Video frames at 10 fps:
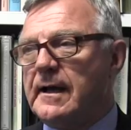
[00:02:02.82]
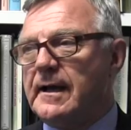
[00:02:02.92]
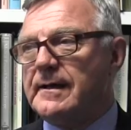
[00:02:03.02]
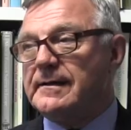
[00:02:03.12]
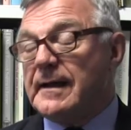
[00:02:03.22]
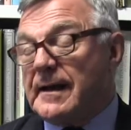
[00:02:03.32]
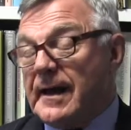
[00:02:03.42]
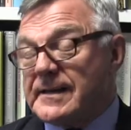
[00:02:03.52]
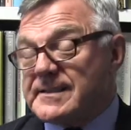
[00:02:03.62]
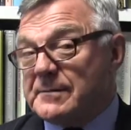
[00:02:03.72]
And
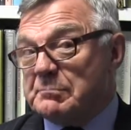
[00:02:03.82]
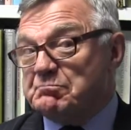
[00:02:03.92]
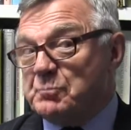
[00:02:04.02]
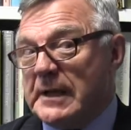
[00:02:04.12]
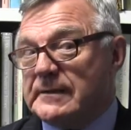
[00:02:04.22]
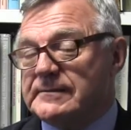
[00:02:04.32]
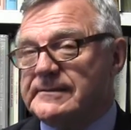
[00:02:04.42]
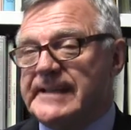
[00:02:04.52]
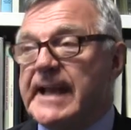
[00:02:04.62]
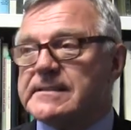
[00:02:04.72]
I said, well,
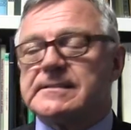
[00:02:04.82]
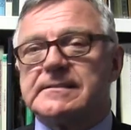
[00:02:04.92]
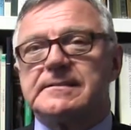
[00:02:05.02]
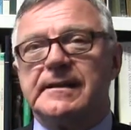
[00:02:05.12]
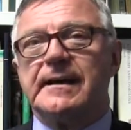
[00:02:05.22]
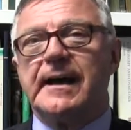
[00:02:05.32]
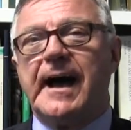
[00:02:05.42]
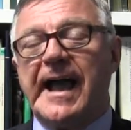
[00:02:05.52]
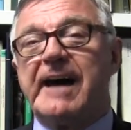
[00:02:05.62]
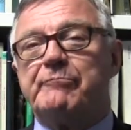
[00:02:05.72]
yes, uh,
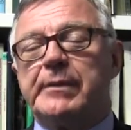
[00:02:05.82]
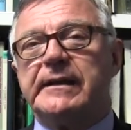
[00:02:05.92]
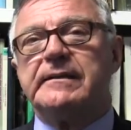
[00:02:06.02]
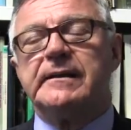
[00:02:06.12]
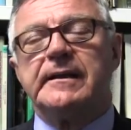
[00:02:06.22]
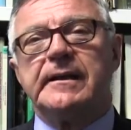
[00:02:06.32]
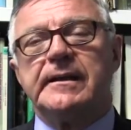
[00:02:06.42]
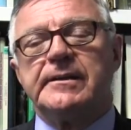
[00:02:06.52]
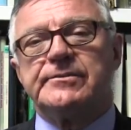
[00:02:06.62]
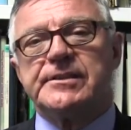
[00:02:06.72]
I have been.
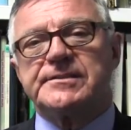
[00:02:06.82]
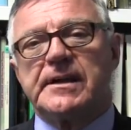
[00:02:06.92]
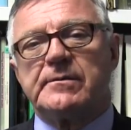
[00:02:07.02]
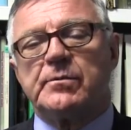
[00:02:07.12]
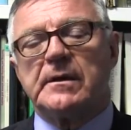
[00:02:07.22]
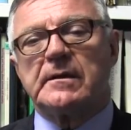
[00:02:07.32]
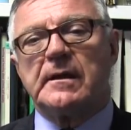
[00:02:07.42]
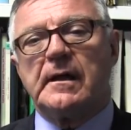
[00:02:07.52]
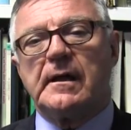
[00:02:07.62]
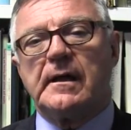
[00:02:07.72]
She said, well,
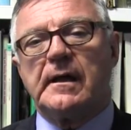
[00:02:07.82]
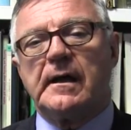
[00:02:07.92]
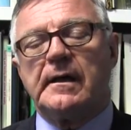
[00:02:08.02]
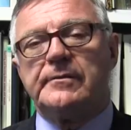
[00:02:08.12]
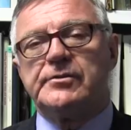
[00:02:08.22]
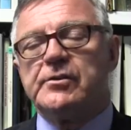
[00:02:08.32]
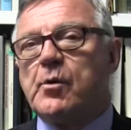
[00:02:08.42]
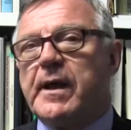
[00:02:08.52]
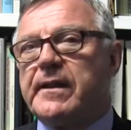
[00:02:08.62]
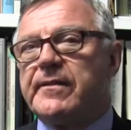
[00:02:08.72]
do you
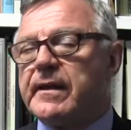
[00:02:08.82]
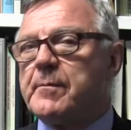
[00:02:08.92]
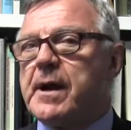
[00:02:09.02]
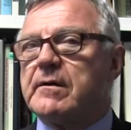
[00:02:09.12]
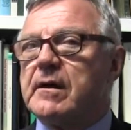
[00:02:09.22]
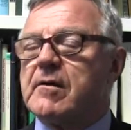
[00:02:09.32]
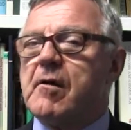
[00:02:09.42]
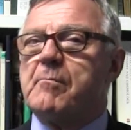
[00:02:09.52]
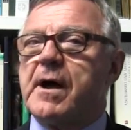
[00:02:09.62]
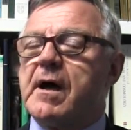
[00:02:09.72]
know anything about a
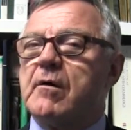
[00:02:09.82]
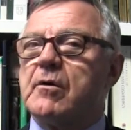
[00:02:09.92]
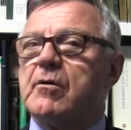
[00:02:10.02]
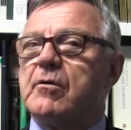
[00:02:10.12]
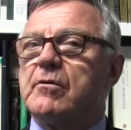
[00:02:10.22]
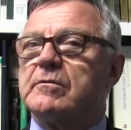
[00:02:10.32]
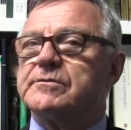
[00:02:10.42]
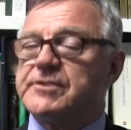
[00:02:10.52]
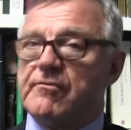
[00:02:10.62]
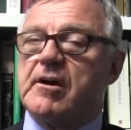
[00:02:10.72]
compound called
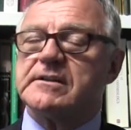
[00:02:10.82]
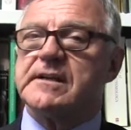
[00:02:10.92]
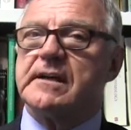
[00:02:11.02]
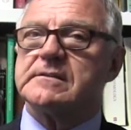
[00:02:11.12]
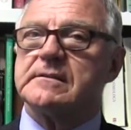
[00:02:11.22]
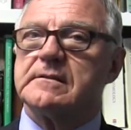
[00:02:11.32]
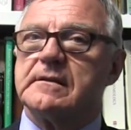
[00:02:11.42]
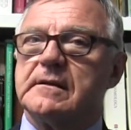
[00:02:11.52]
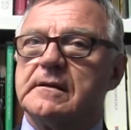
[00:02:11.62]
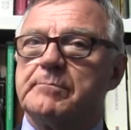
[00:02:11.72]
Seroxat?
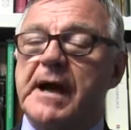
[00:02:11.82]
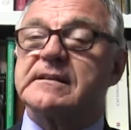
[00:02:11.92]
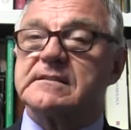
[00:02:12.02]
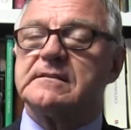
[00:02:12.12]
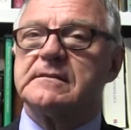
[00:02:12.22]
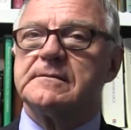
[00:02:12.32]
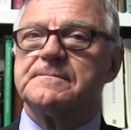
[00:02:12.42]
Paxil?